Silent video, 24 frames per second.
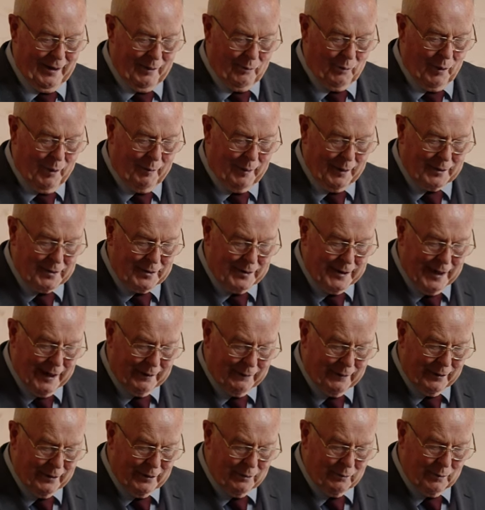We
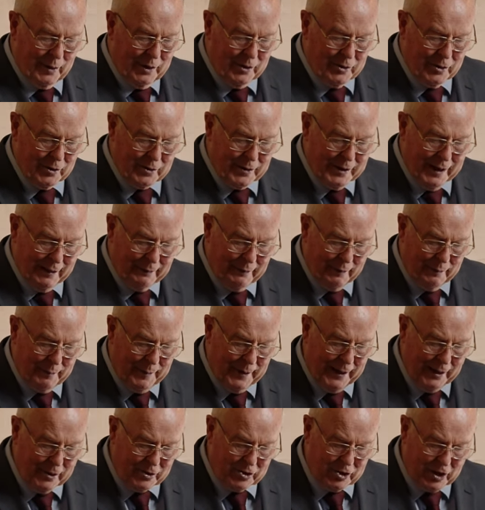should never
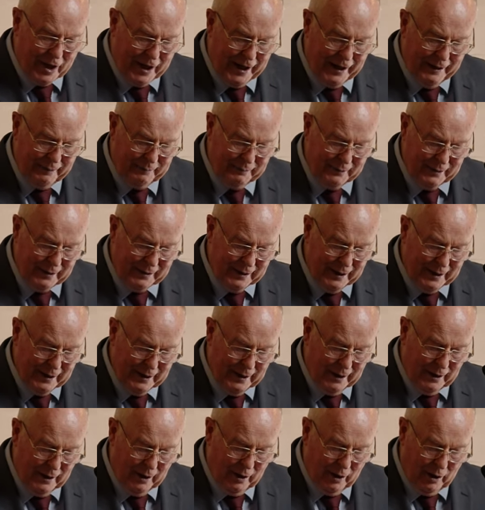be ashamed
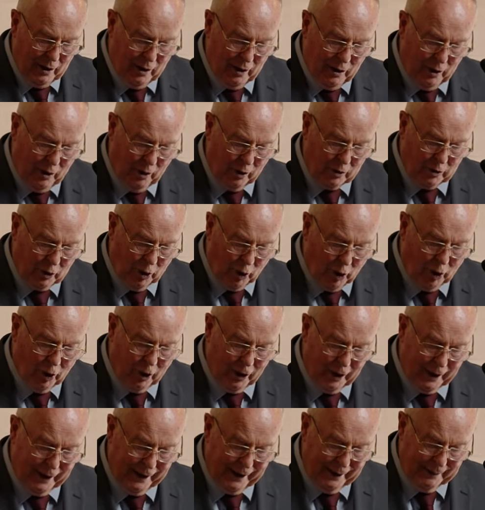or
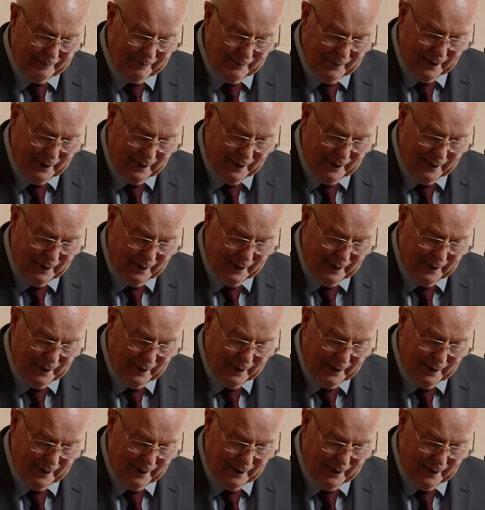coy